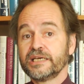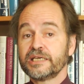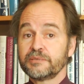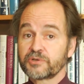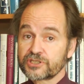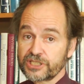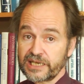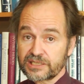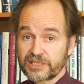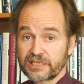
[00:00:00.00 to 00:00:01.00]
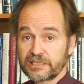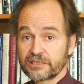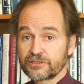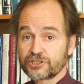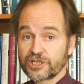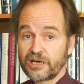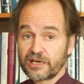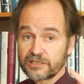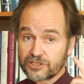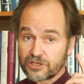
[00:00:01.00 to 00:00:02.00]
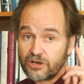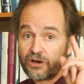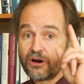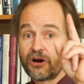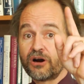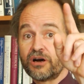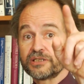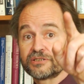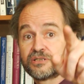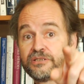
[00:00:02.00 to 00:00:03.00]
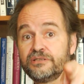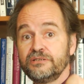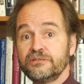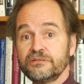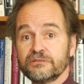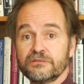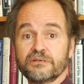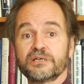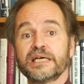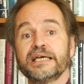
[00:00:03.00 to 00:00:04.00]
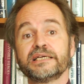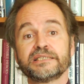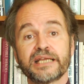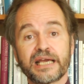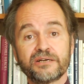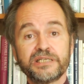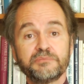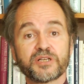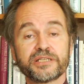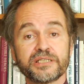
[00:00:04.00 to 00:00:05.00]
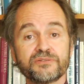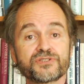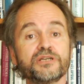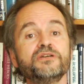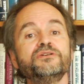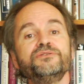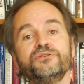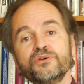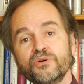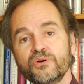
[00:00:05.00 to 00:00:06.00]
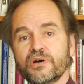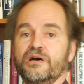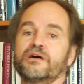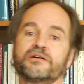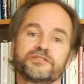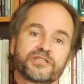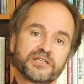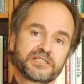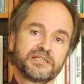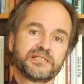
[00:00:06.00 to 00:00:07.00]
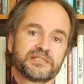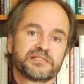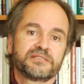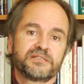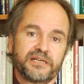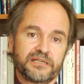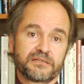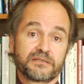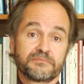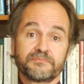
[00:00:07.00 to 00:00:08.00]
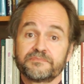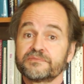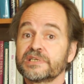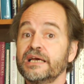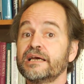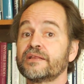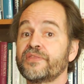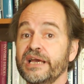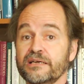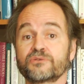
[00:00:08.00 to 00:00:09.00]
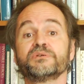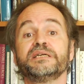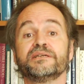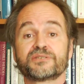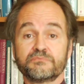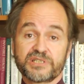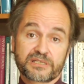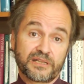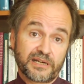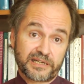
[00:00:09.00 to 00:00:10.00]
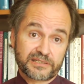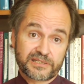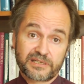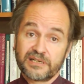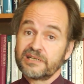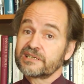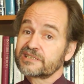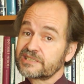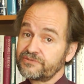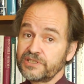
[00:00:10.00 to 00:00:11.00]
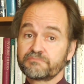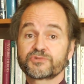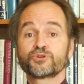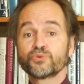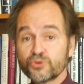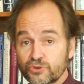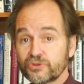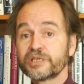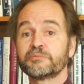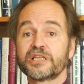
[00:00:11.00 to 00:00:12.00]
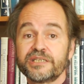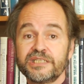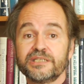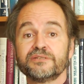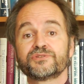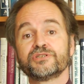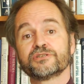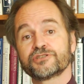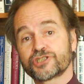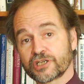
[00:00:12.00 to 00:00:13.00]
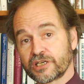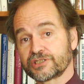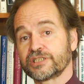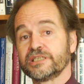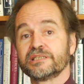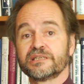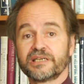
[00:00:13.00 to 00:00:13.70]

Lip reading: He projects that inner judge onto you. Now he believes you are judging his anger. That creates a misalliance. Because if he truly believes you're judging